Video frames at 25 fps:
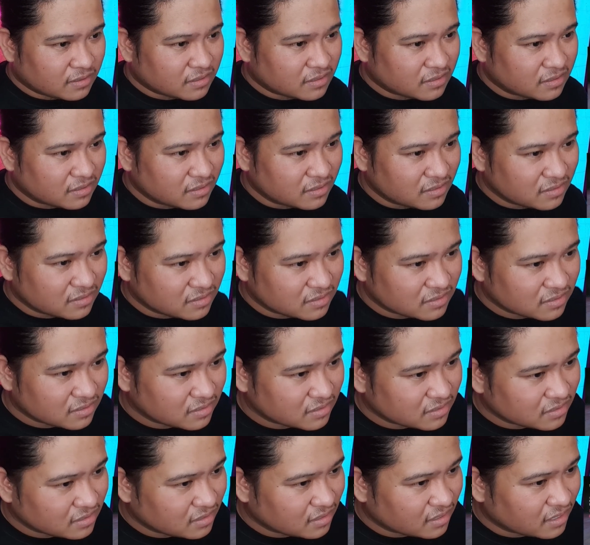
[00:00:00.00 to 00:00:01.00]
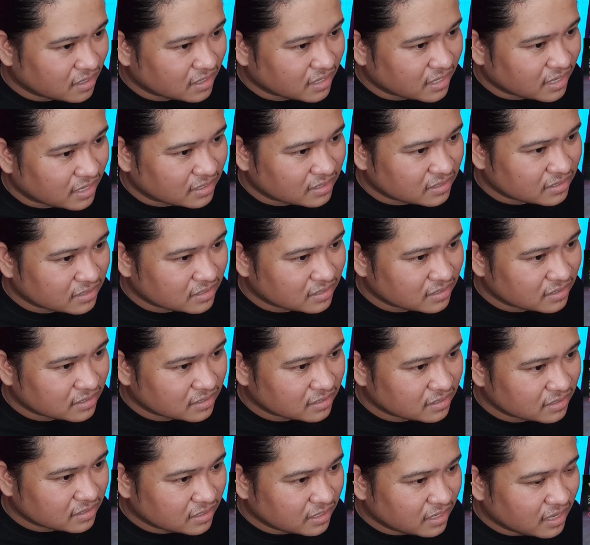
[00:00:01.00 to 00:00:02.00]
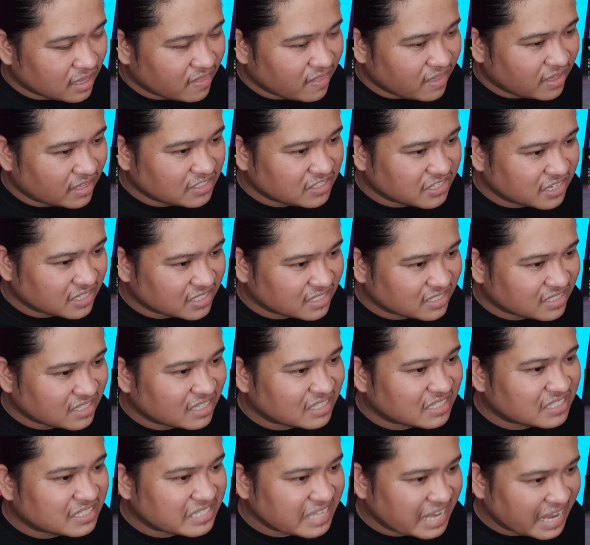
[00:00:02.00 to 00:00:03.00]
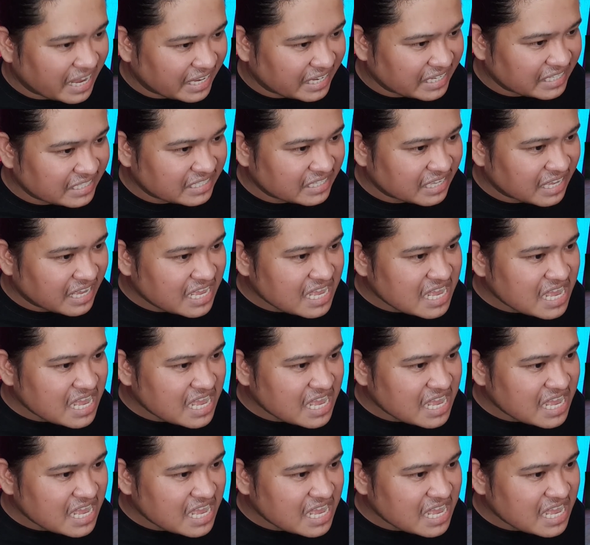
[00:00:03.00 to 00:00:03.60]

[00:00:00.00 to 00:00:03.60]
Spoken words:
Oh, look at that! They just designed